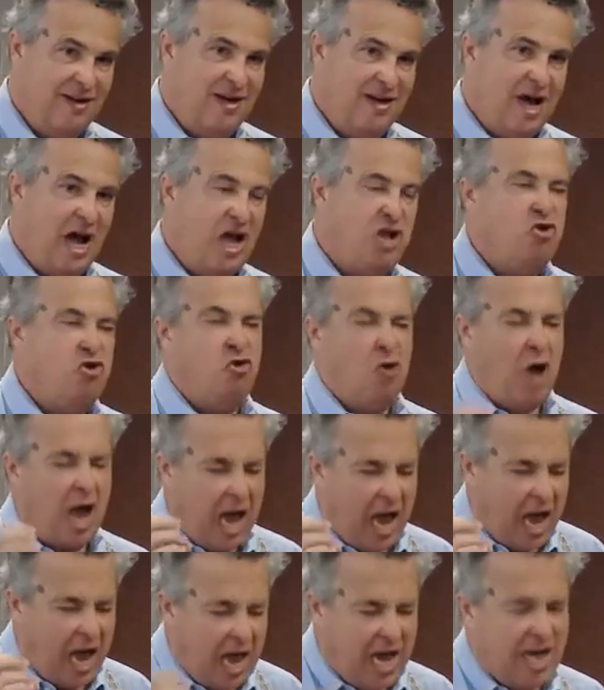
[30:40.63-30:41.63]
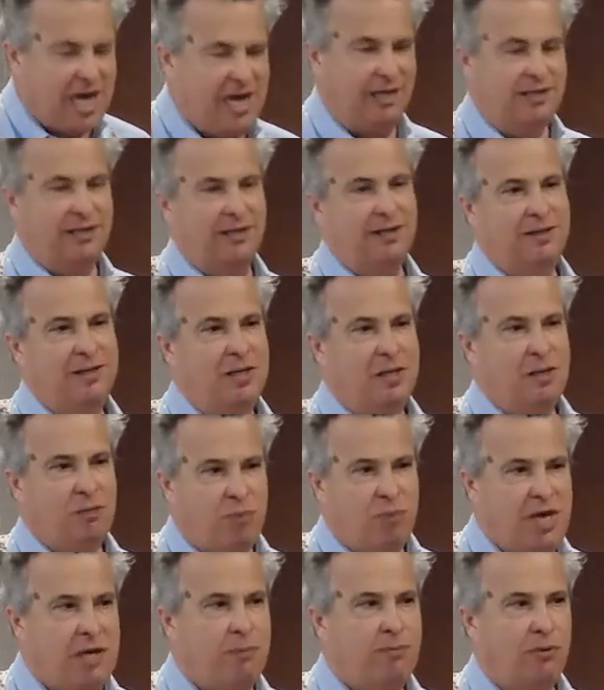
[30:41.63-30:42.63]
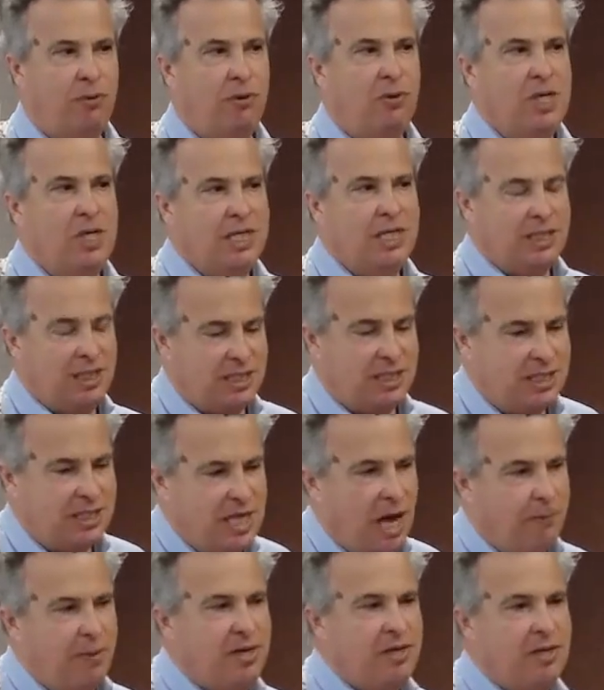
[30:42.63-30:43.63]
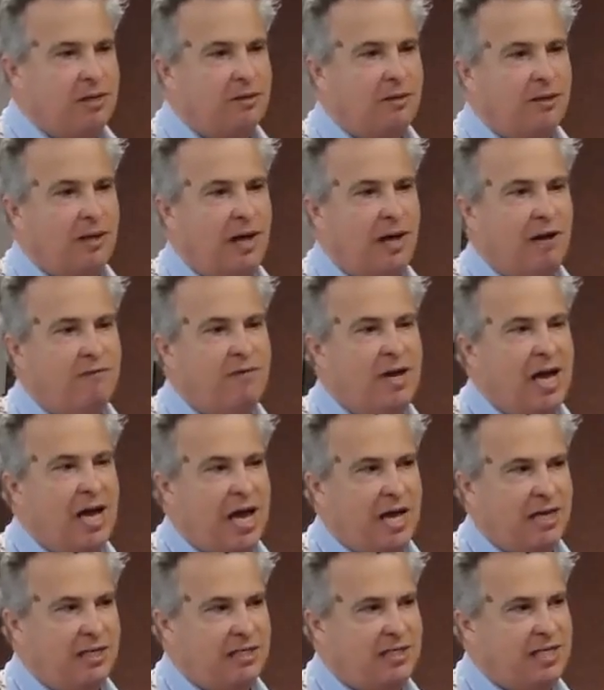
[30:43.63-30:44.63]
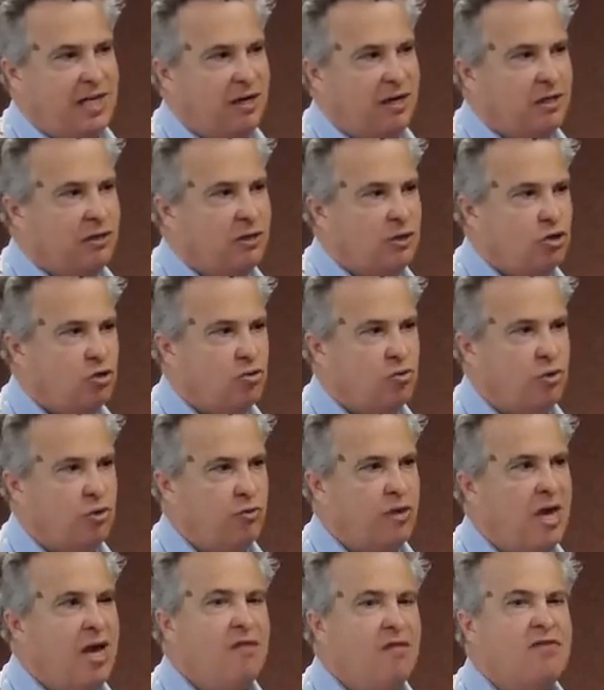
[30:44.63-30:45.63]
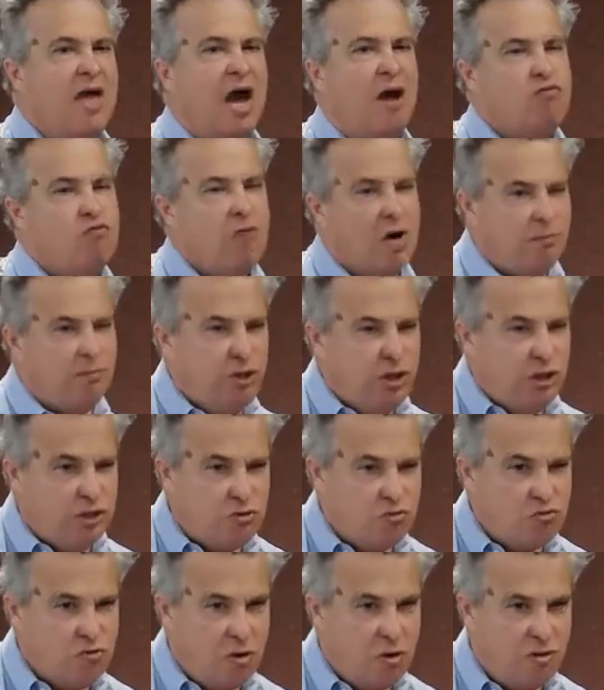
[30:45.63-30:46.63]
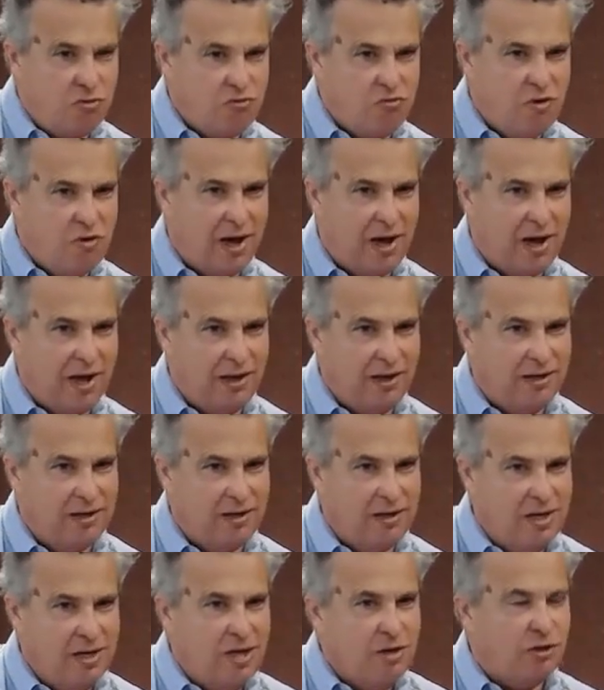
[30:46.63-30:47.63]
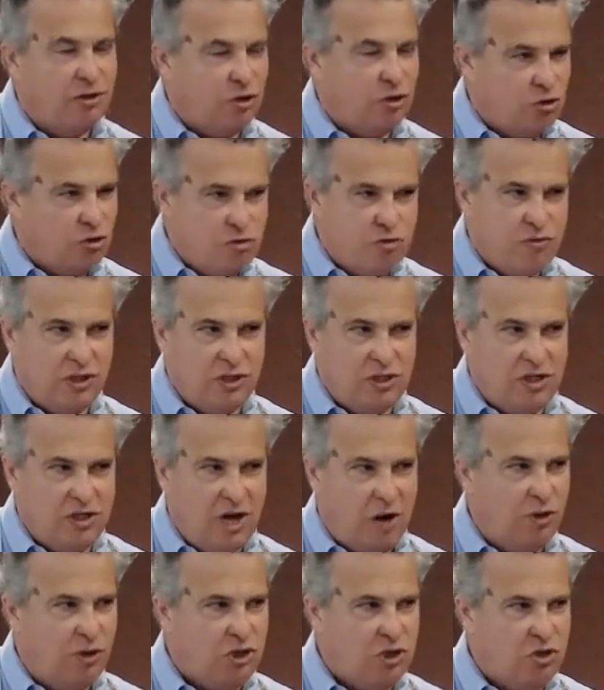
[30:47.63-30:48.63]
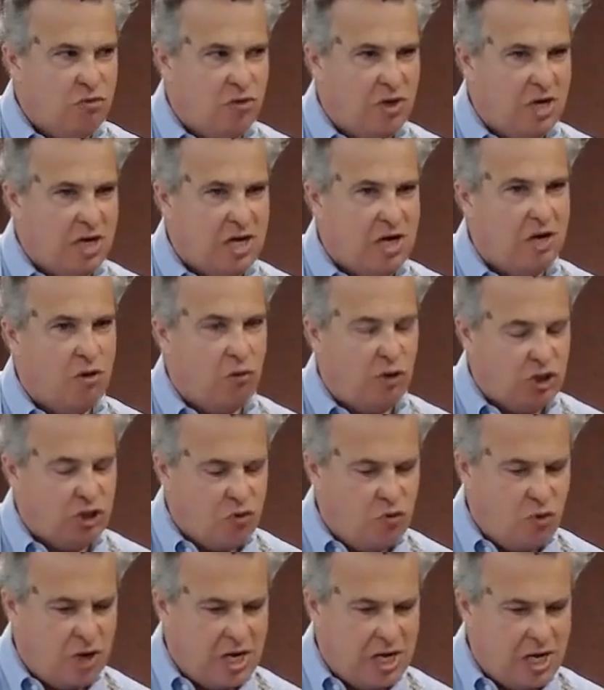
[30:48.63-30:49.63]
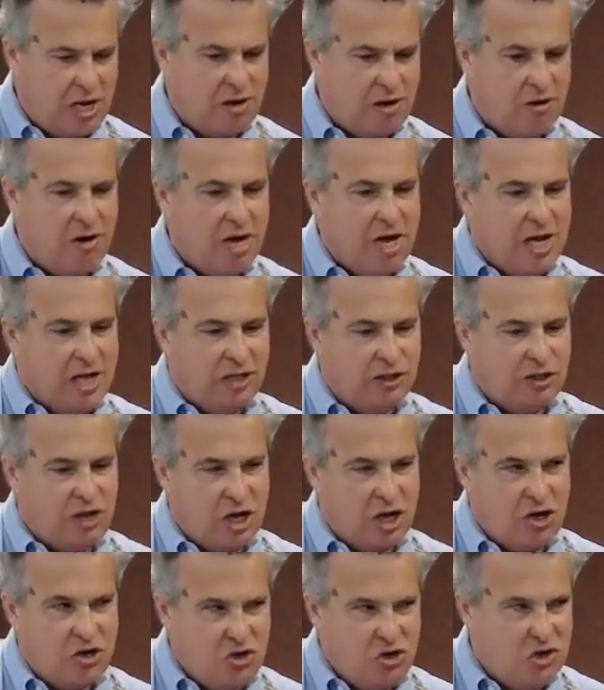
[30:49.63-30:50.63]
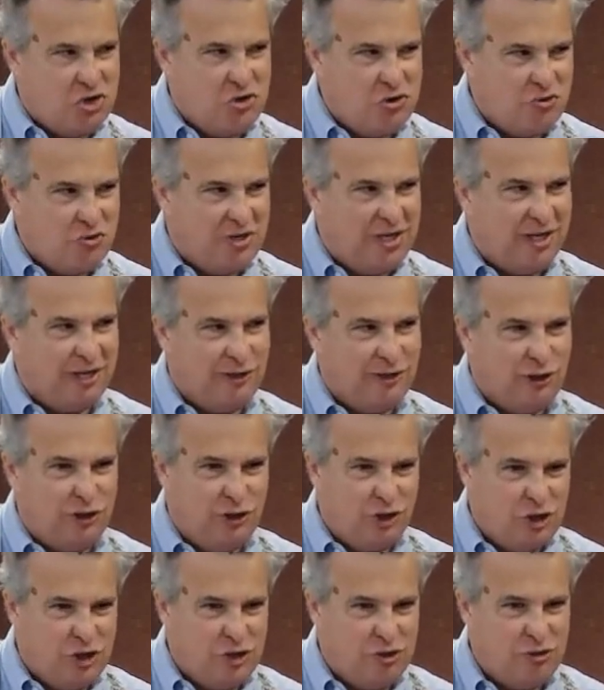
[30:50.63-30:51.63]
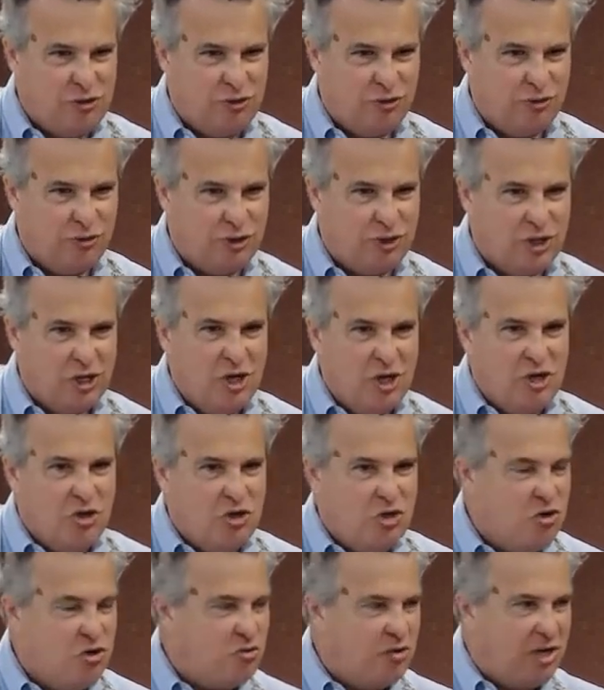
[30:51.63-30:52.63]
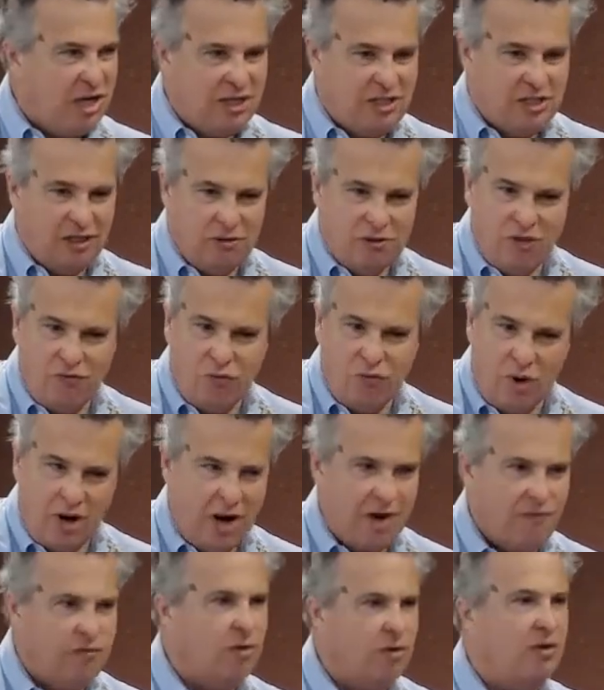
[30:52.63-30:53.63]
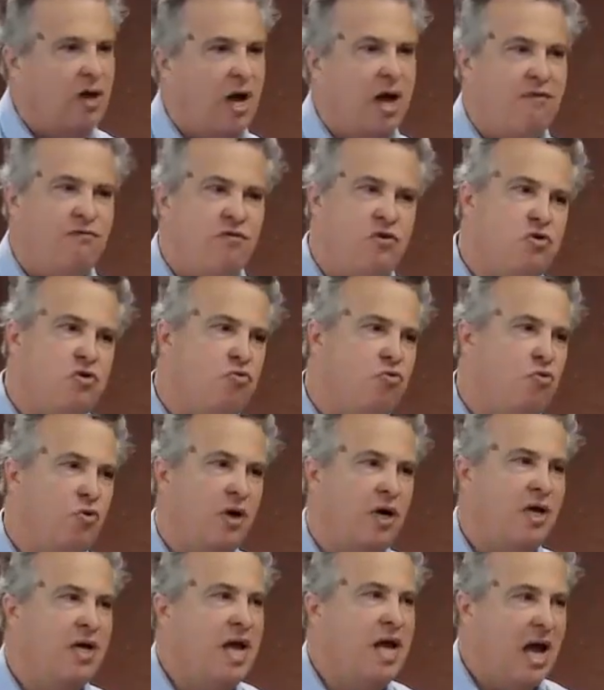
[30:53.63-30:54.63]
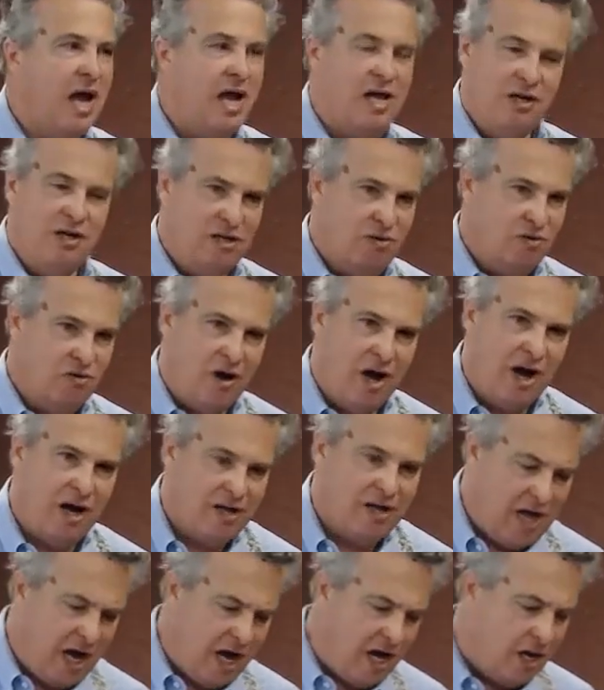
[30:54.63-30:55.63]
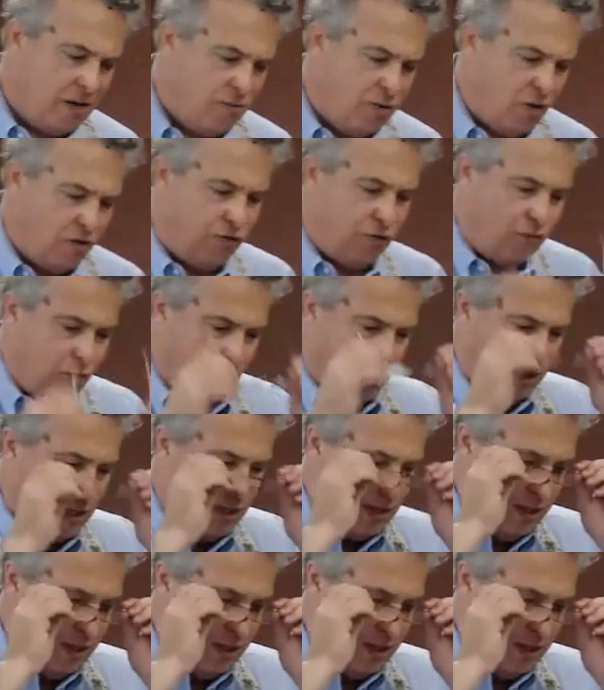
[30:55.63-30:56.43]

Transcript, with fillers: And you hate people to step into your life and tell you the truth. That rubs you the wrong way. The truth is not what you want to hear. What you want to hear is that you get to choose. You get to live whatever life you want, and you're not accountable for it.